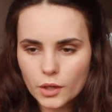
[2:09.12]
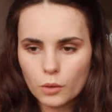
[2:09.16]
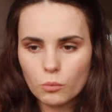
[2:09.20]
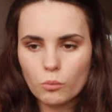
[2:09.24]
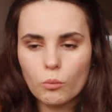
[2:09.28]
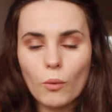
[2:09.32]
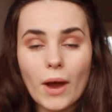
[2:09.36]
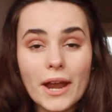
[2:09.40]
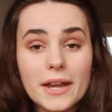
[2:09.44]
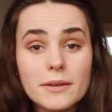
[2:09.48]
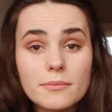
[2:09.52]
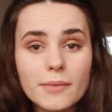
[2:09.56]

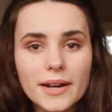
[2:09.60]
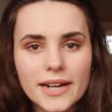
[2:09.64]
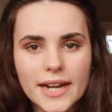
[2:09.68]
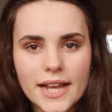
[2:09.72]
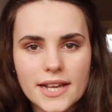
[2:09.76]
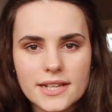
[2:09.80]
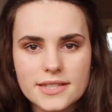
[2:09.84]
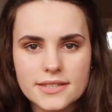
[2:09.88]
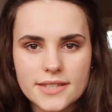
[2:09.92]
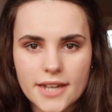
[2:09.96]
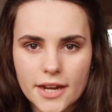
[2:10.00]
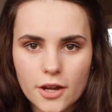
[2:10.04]
when my
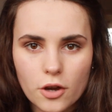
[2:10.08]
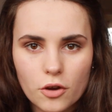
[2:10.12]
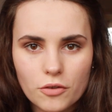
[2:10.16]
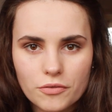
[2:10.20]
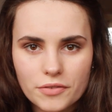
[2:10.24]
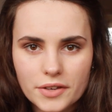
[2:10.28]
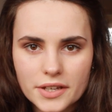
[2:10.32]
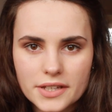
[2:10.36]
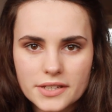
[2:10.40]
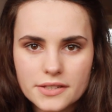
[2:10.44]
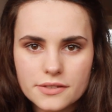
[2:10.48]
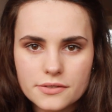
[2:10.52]
next day
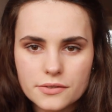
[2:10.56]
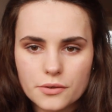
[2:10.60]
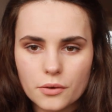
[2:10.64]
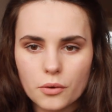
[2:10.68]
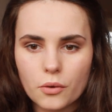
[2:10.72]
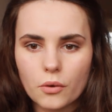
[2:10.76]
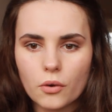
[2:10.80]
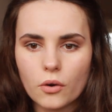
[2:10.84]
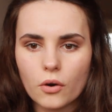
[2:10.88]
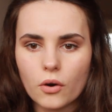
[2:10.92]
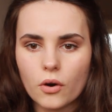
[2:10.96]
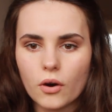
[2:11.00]
off is,
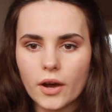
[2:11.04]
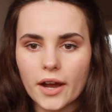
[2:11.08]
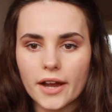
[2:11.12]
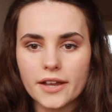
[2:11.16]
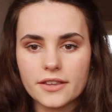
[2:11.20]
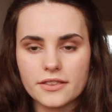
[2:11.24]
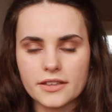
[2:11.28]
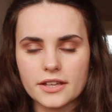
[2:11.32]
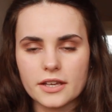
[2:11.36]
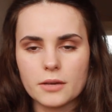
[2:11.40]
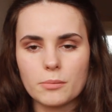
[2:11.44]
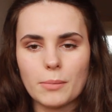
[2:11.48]
or I
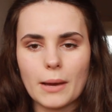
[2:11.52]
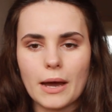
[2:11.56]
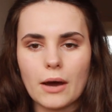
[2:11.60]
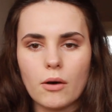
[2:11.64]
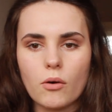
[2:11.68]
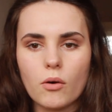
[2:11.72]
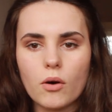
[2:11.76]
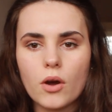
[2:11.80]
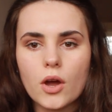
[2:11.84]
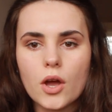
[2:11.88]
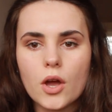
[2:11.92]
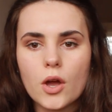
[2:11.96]
think
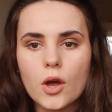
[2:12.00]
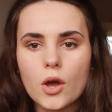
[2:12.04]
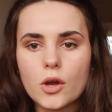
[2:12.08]
about,